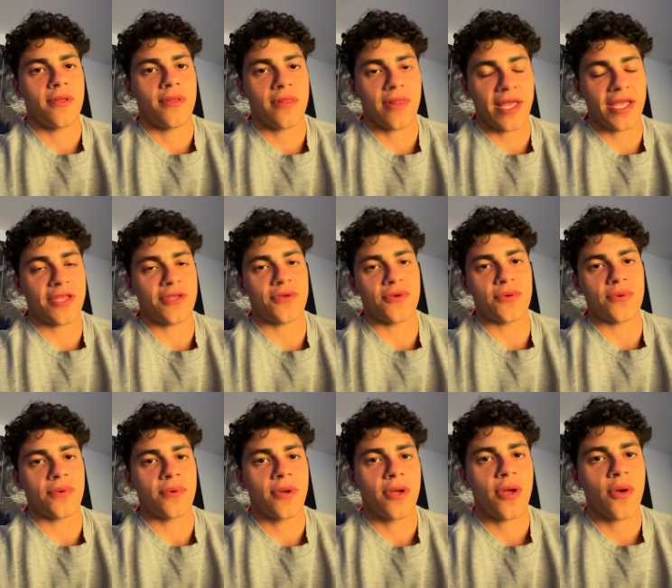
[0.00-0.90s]
like
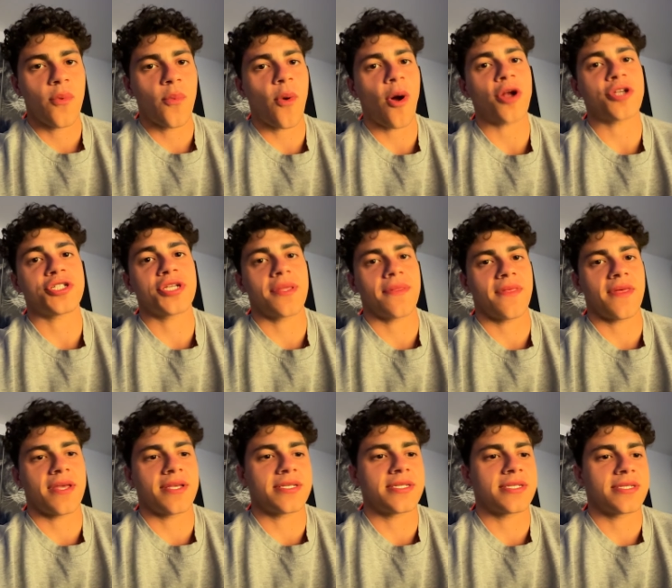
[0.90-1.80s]
you watching
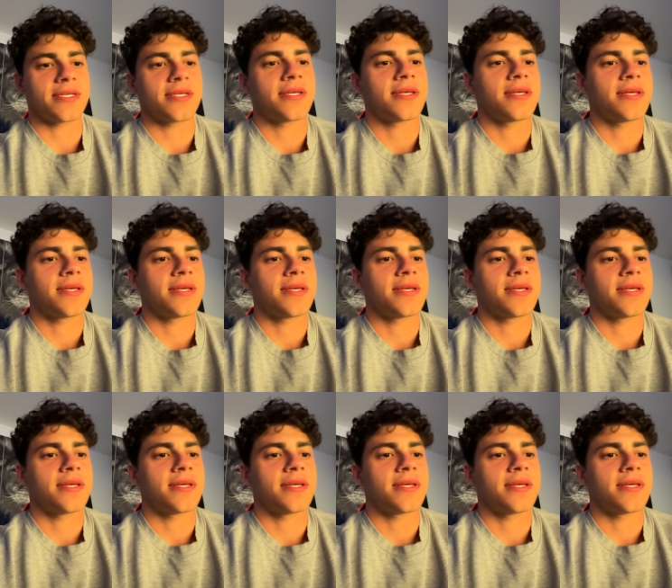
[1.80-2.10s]
this